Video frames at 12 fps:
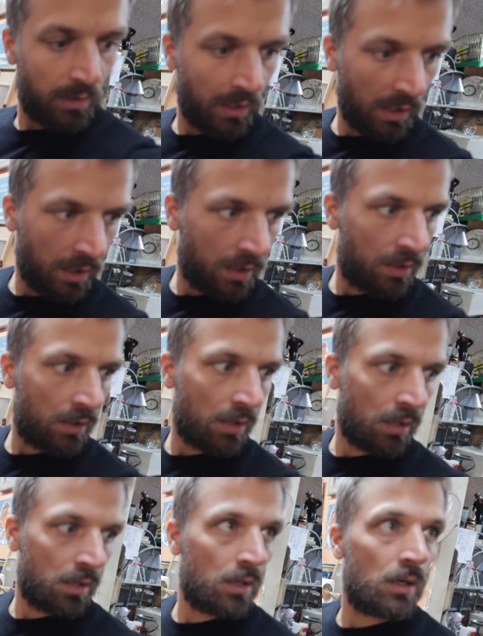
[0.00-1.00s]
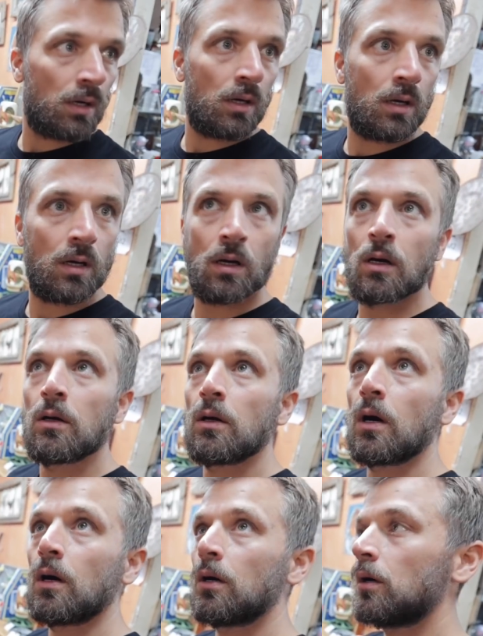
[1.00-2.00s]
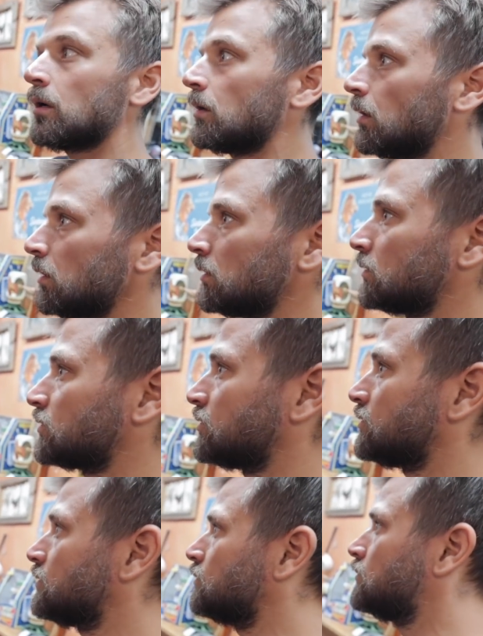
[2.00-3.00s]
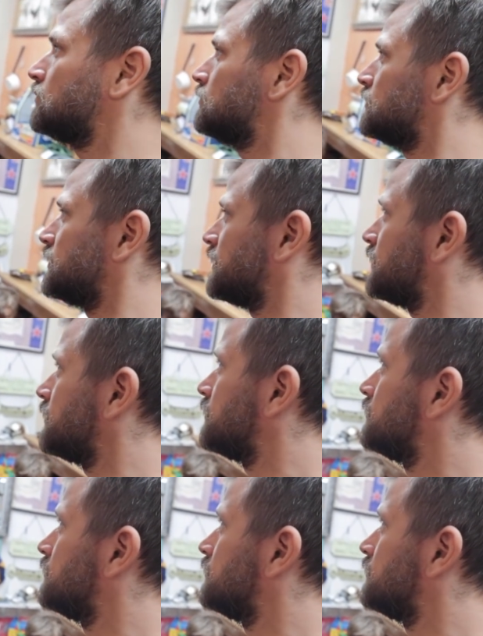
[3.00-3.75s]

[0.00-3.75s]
uh-huh, you'll be getting uh-huh. me a phone. Uh-huh. Oh, see? Cool. It's a phone. Yeah. It's a